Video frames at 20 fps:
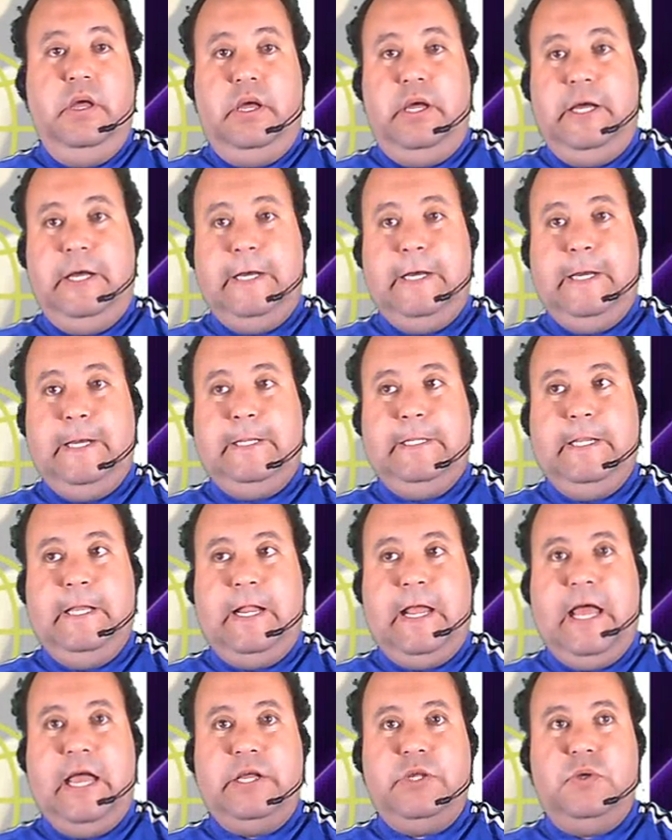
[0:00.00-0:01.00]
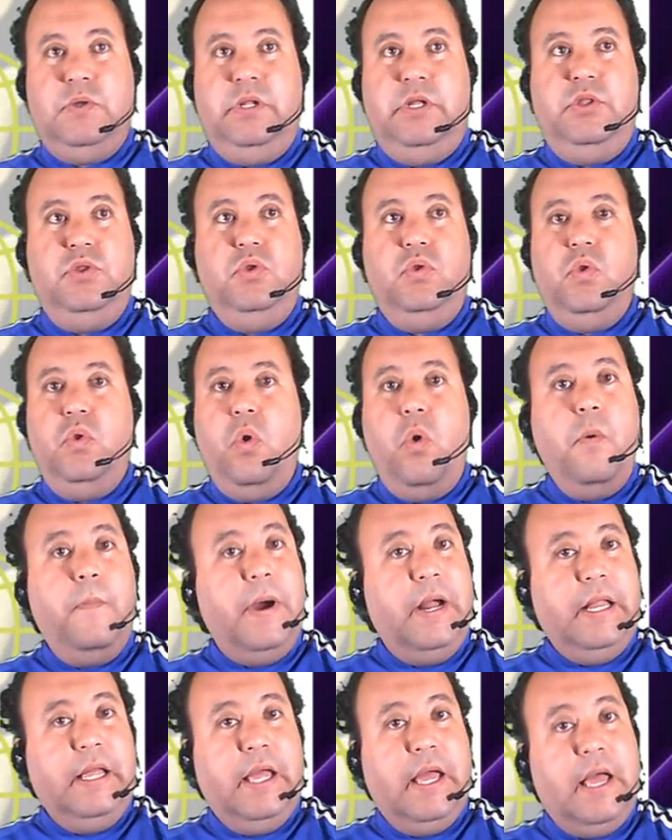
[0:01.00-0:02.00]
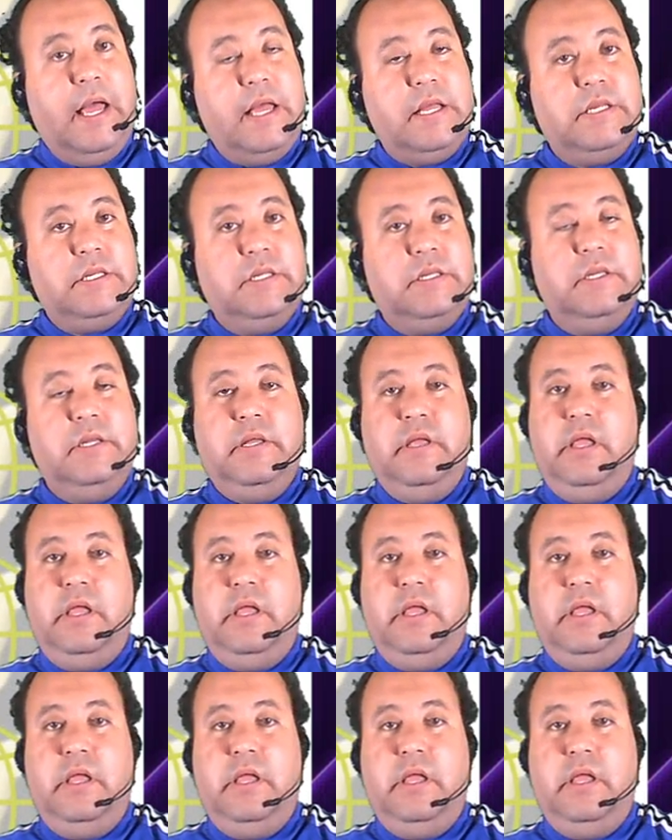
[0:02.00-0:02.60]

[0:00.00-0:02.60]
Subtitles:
that actually nobody has.